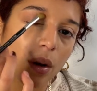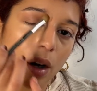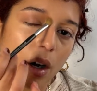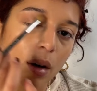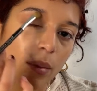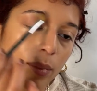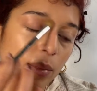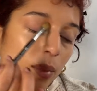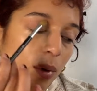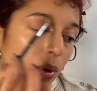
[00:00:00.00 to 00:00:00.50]

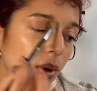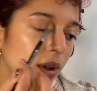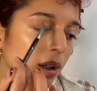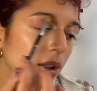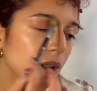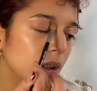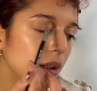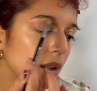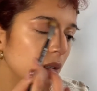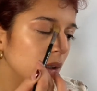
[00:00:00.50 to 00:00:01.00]

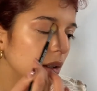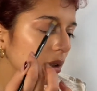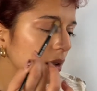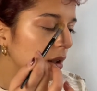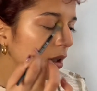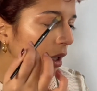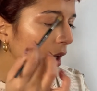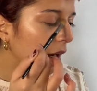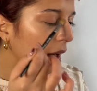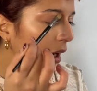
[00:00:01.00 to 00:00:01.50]
upward into
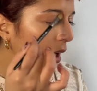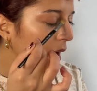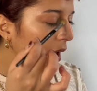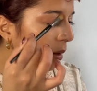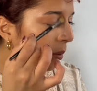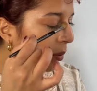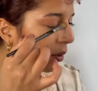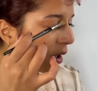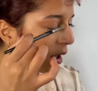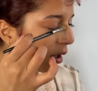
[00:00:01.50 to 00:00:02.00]
that
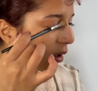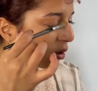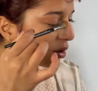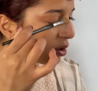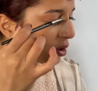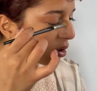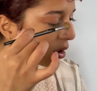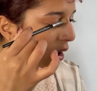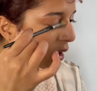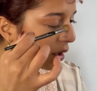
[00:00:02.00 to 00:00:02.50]
eyebrow
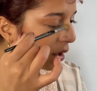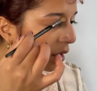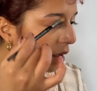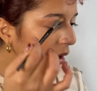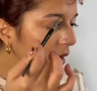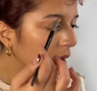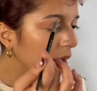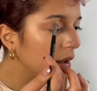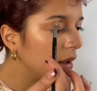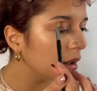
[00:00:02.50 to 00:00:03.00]

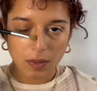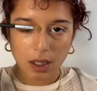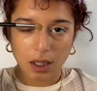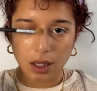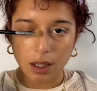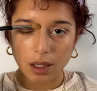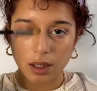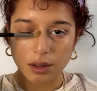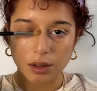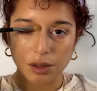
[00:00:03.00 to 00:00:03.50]
socket
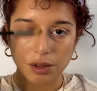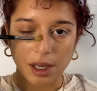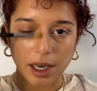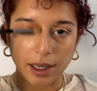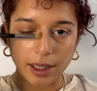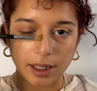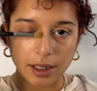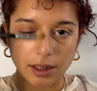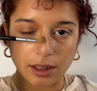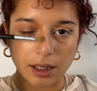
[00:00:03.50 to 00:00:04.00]
and
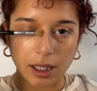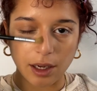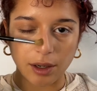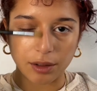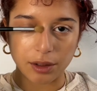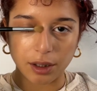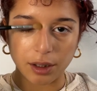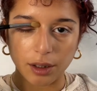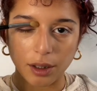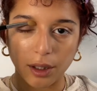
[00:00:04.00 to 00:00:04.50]
drag it
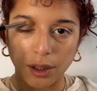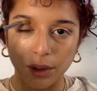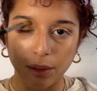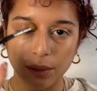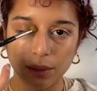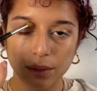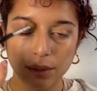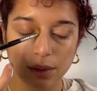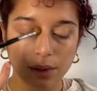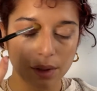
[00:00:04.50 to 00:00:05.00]
down the
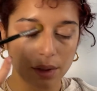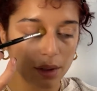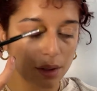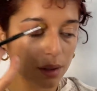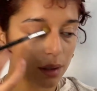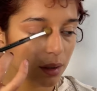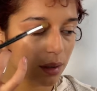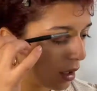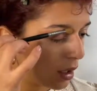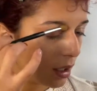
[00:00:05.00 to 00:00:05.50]
nose.
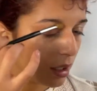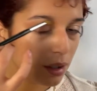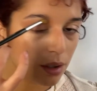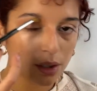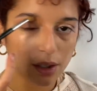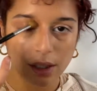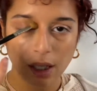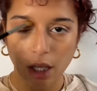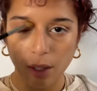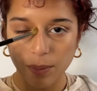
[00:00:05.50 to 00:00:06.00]
It
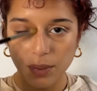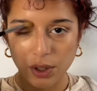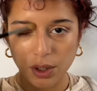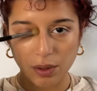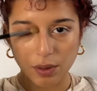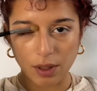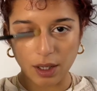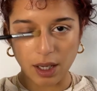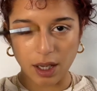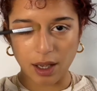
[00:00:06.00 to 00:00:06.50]
just helps
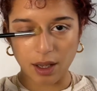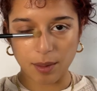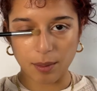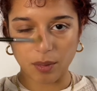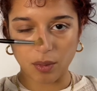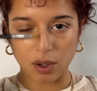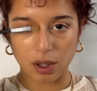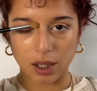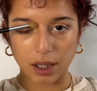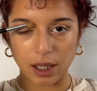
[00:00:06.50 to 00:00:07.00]
create
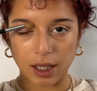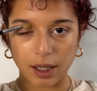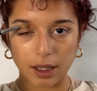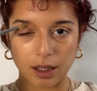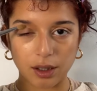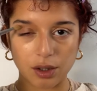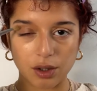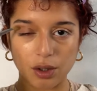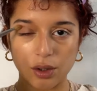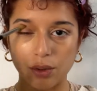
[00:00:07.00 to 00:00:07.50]
more like
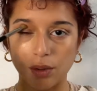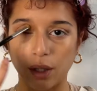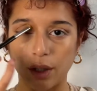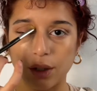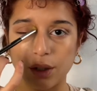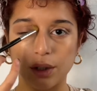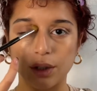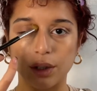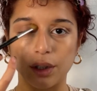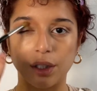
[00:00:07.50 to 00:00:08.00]
a
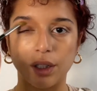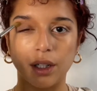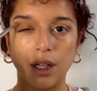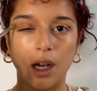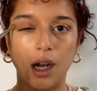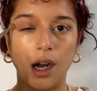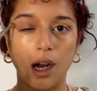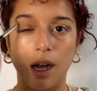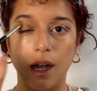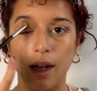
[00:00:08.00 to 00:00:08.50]
structured
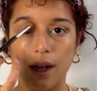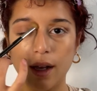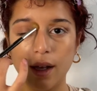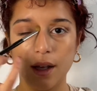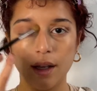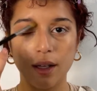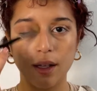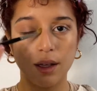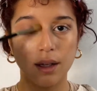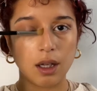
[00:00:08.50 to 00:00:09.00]
eye,
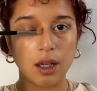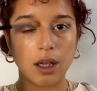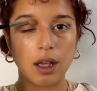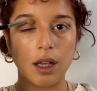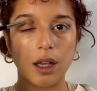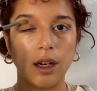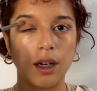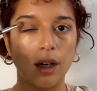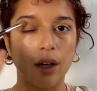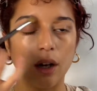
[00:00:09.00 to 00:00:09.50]

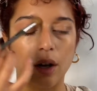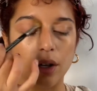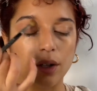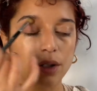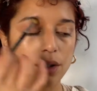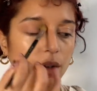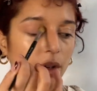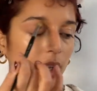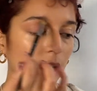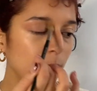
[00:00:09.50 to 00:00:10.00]
and it
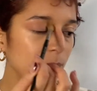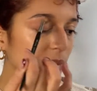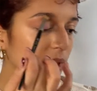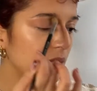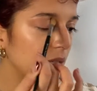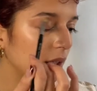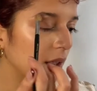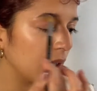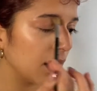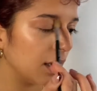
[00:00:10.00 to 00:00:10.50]
also helps
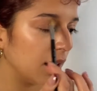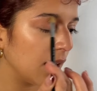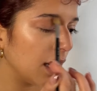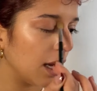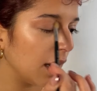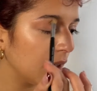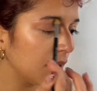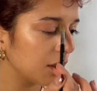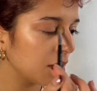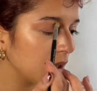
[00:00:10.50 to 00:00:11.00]
to
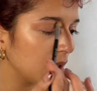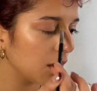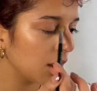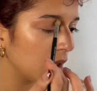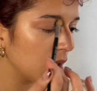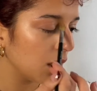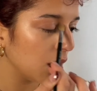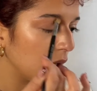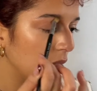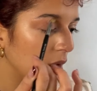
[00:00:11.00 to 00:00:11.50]
connect
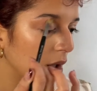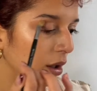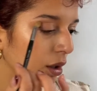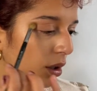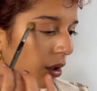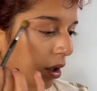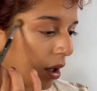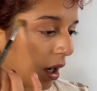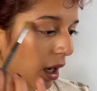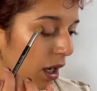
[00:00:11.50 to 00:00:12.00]

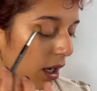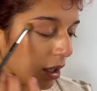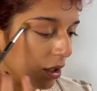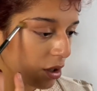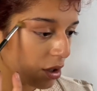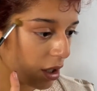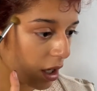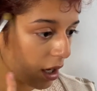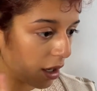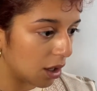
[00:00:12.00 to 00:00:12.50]
your
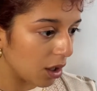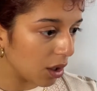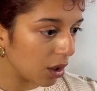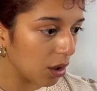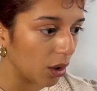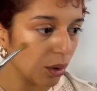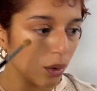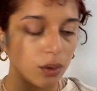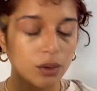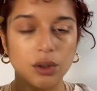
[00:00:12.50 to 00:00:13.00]

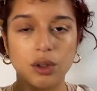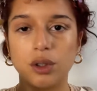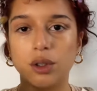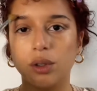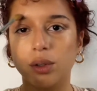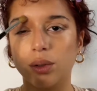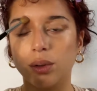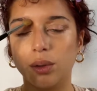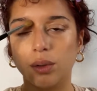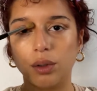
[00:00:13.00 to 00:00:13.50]
eyeshadow
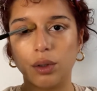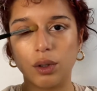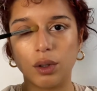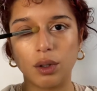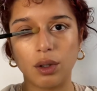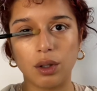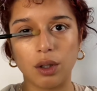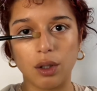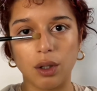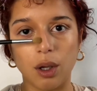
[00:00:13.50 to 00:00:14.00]
to
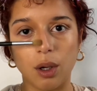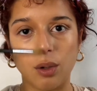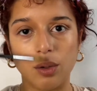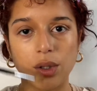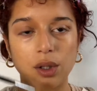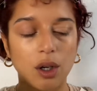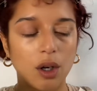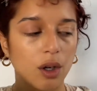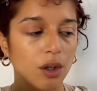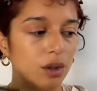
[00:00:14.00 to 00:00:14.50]
the nose
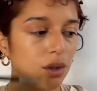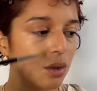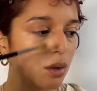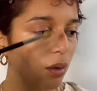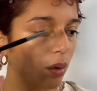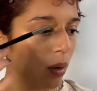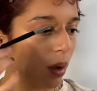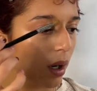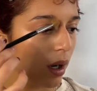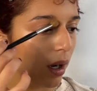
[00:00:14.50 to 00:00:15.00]

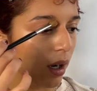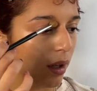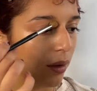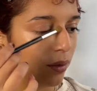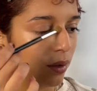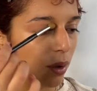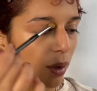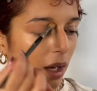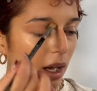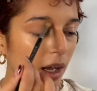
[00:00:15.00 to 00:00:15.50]
contour if
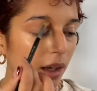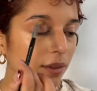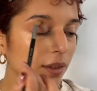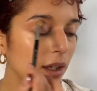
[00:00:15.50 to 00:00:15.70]
you have